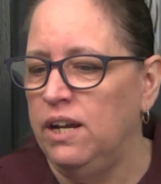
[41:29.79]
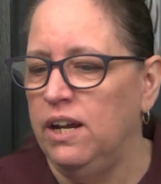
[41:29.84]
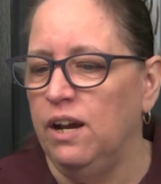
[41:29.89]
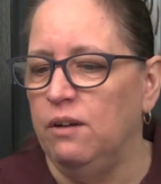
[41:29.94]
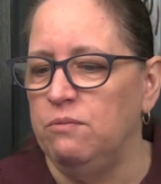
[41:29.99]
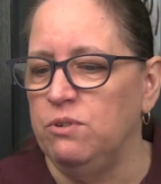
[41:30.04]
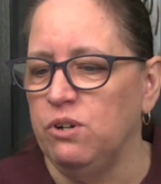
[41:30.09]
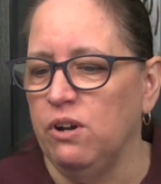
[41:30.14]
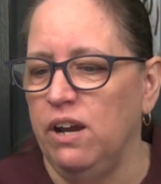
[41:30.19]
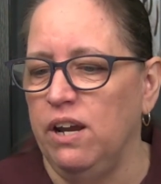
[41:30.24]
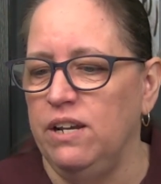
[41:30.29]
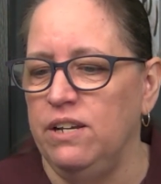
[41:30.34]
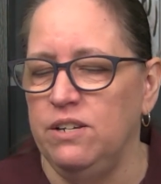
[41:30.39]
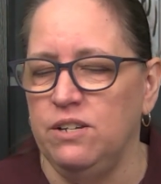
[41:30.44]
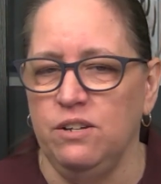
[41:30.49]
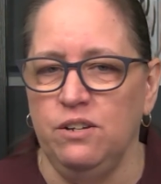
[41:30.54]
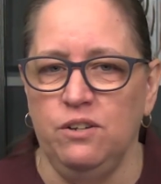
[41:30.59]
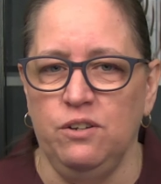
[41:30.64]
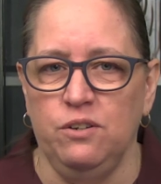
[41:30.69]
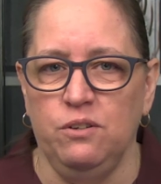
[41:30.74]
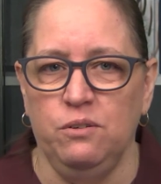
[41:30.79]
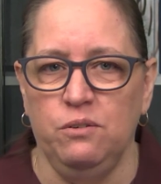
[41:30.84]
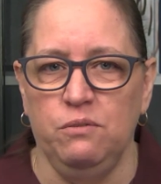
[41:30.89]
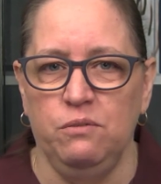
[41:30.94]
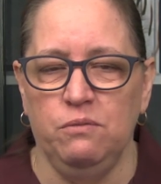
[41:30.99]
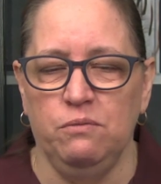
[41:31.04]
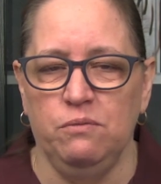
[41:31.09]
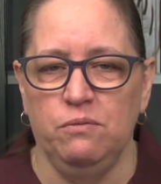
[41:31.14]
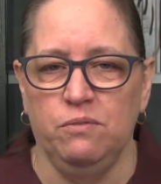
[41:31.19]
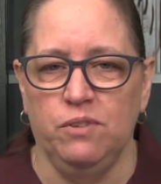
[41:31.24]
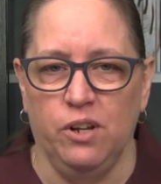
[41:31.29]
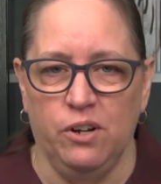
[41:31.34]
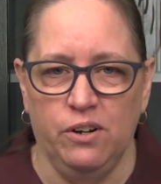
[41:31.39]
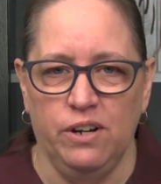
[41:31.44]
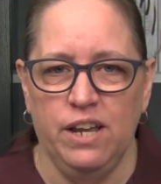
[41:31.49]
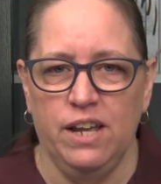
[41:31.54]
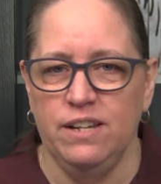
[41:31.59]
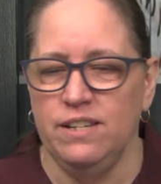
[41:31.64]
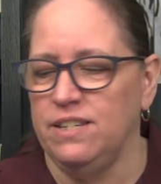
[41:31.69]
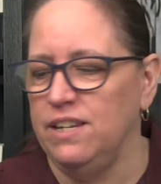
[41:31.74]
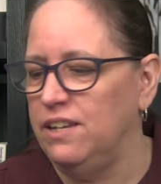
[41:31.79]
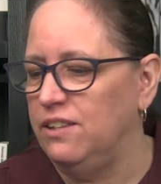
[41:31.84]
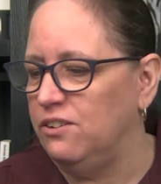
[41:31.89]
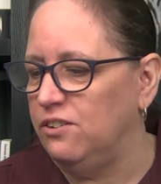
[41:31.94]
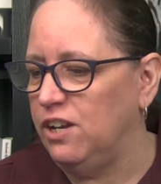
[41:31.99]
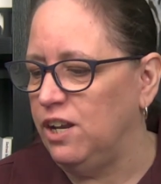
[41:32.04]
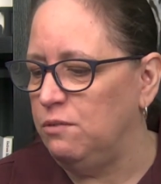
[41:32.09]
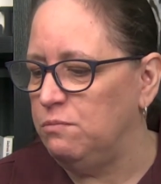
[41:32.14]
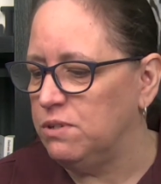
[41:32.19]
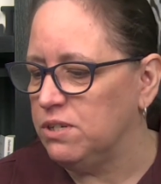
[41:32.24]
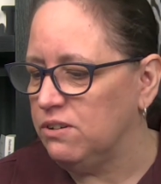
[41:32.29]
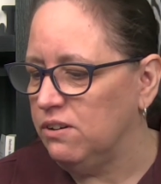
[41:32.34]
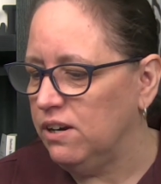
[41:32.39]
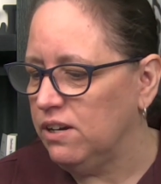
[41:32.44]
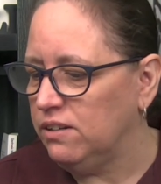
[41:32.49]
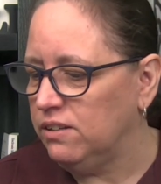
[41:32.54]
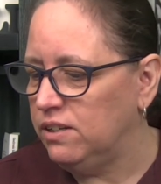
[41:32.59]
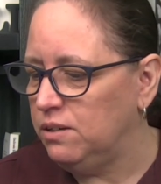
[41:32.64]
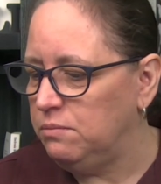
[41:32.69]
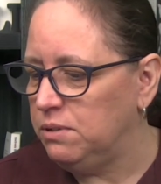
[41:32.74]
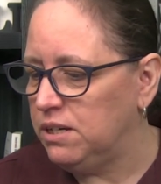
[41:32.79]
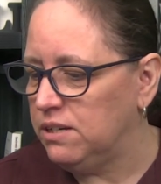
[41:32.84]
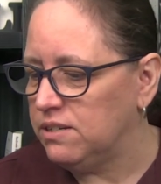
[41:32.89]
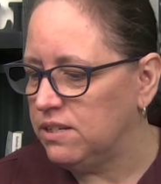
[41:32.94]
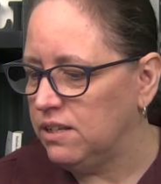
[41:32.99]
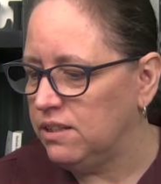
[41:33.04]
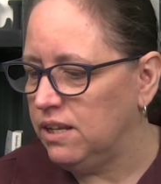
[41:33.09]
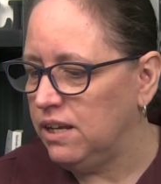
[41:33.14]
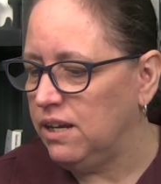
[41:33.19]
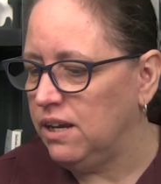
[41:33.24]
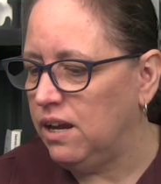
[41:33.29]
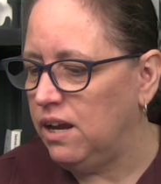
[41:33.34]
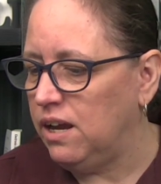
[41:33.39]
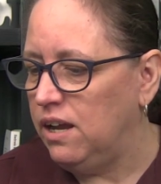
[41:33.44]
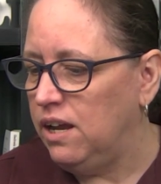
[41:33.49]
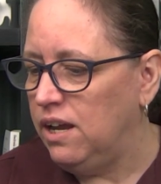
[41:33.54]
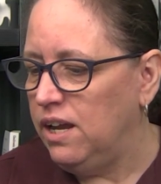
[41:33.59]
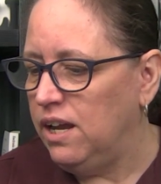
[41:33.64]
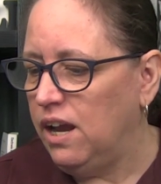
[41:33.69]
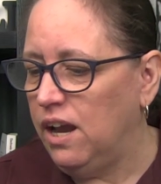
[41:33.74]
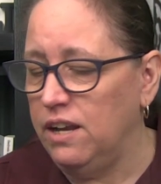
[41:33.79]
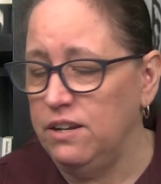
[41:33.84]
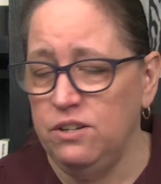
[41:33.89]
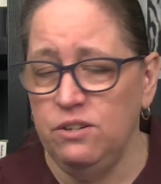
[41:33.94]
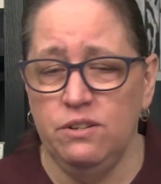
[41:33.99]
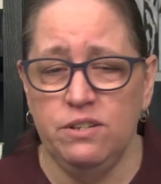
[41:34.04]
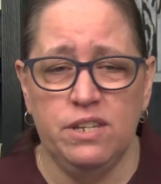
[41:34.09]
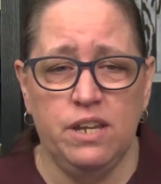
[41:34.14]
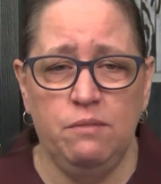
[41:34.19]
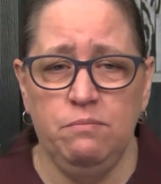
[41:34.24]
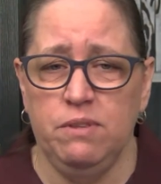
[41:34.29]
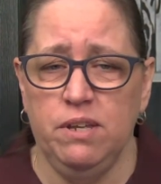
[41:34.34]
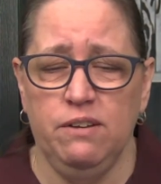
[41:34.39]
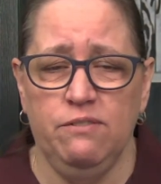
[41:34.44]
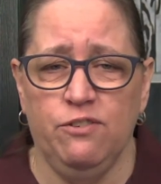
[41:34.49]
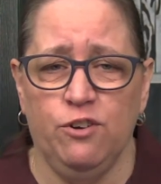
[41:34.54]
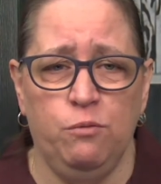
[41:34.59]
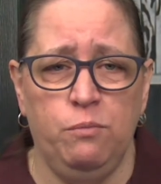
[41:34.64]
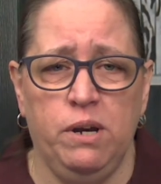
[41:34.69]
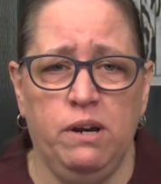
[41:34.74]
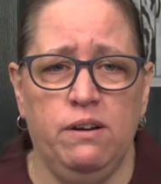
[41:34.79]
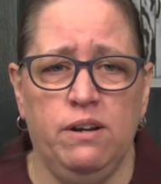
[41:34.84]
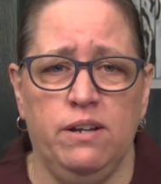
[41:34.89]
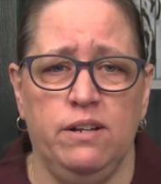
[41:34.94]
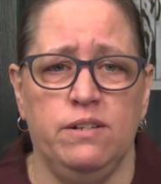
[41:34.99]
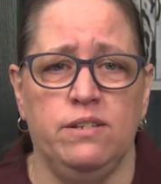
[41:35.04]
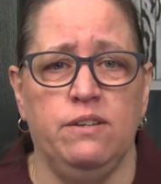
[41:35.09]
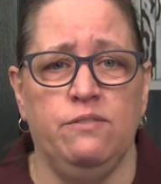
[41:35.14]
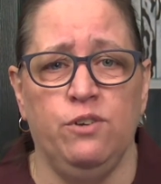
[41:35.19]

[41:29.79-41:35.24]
I'm trying to learn how to say their names correctly, because I think I do the same thing for Americans.